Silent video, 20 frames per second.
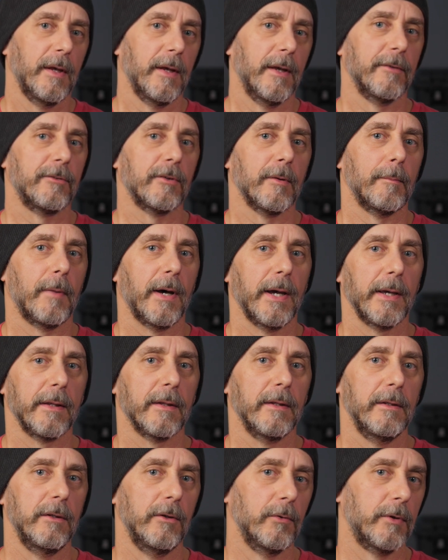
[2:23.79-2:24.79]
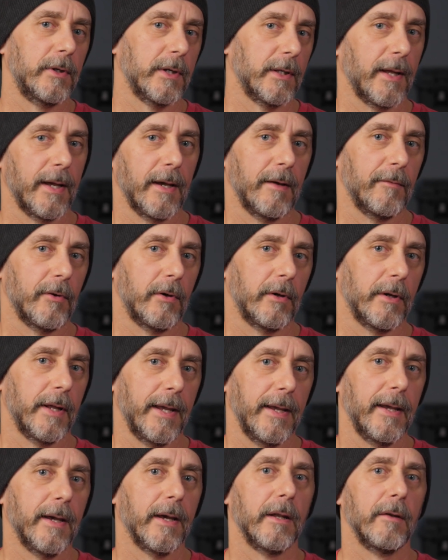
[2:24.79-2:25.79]
it's a mic that you can have on
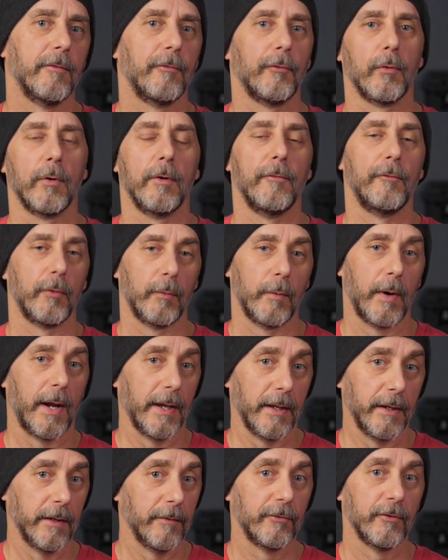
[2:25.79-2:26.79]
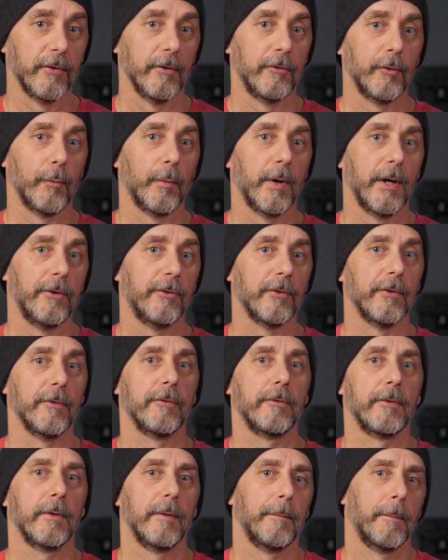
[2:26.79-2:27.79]
hand for a variety of situations.